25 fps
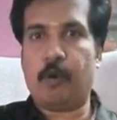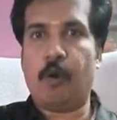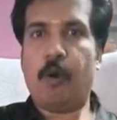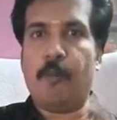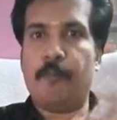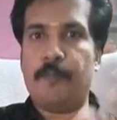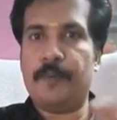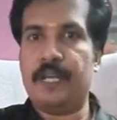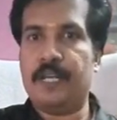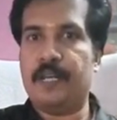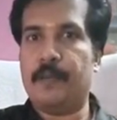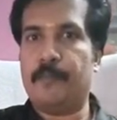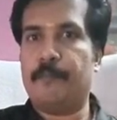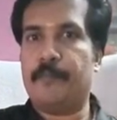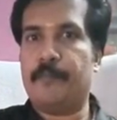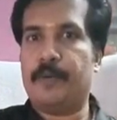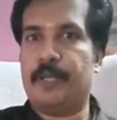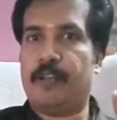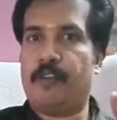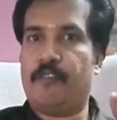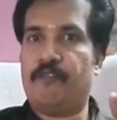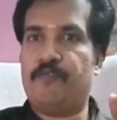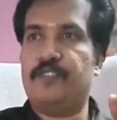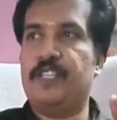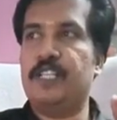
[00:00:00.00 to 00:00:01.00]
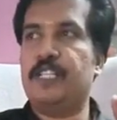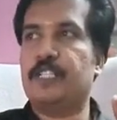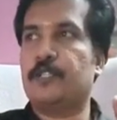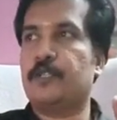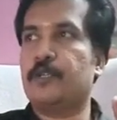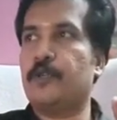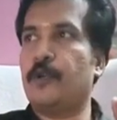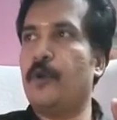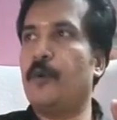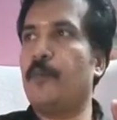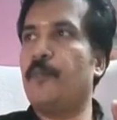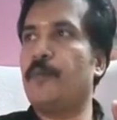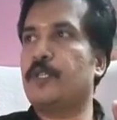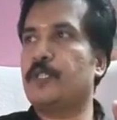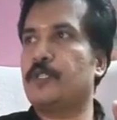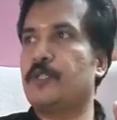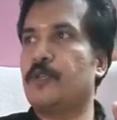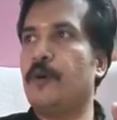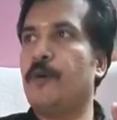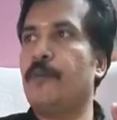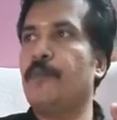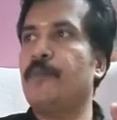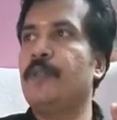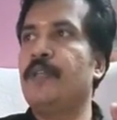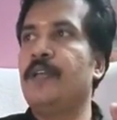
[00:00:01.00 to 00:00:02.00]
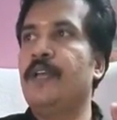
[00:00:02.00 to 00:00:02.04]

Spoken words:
copy number of this chromosome.